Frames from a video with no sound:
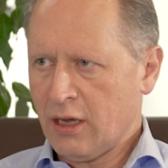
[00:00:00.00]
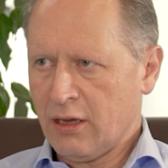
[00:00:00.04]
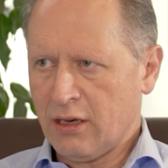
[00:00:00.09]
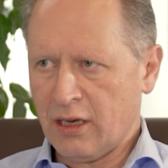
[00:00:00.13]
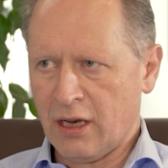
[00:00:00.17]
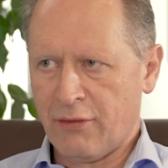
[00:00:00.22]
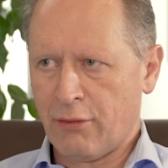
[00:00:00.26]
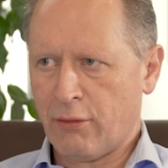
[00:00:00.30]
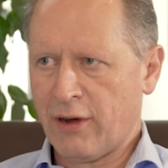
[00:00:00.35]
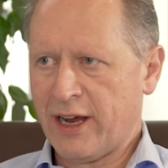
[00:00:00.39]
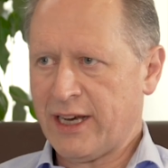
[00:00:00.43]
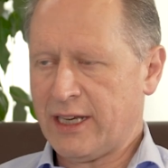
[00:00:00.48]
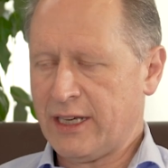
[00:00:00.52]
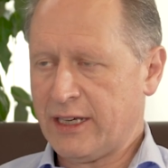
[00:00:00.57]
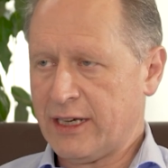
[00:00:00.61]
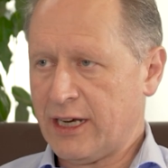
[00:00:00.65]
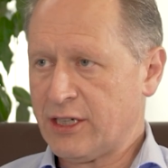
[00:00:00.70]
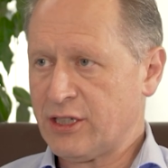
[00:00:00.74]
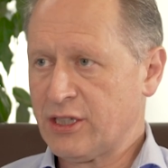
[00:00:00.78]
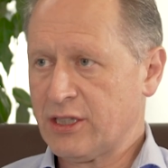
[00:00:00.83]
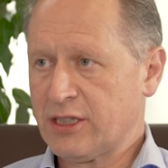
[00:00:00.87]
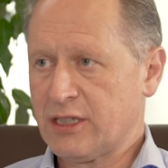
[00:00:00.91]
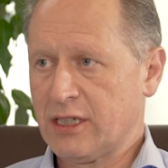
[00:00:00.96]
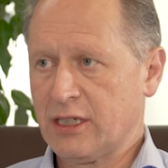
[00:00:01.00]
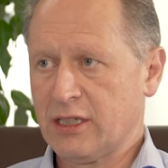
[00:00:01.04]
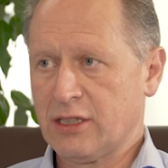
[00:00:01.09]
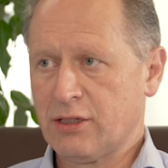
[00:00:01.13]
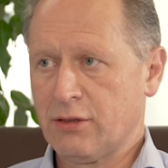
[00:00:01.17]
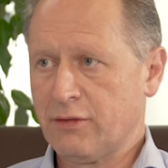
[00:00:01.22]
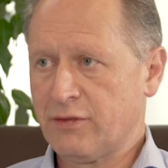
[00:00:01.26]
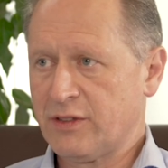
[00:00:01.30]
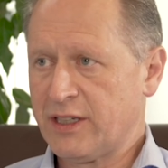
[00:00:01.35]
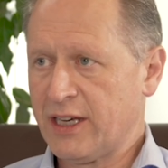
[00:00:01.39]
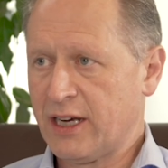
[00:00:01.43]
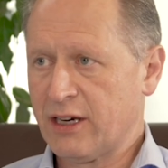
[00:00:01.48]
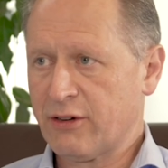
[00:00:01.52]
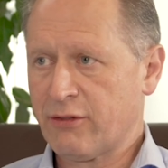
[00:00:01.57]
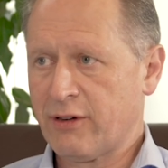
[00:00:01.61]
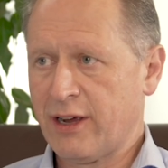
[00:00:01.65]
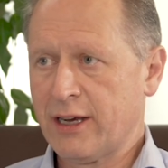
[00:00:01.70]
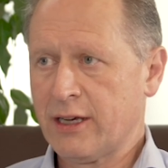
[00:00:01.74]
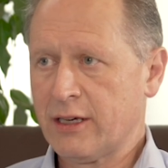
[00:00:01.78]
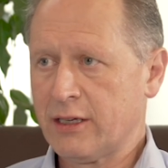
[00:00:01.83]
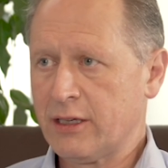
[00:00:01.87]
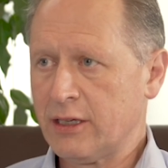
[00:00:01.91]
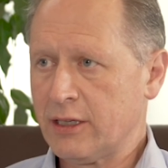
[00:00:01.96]
rating agencies who have
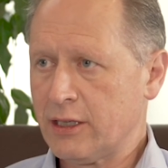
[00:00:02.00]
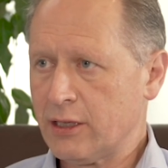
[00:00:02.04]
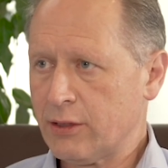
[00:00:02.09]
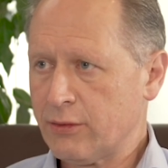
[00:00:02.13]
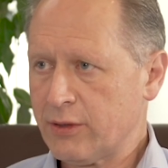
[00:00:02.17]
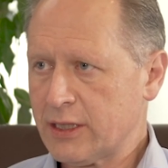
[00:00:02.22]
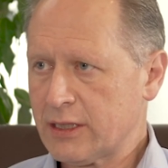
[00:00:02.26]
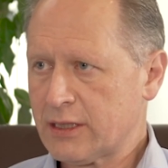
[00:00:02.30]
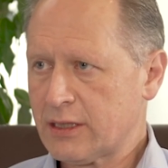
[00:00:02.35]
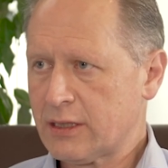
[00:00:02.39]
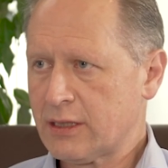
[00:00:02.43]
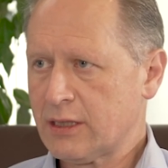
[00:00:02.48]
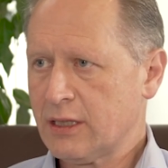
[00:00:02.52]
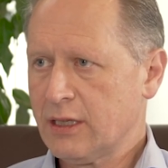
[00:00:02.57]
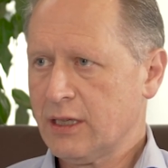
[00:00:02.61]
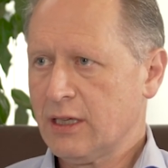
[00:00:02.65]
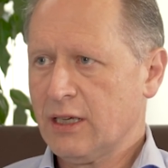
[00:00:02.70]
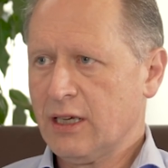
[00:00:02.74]
downgraded the US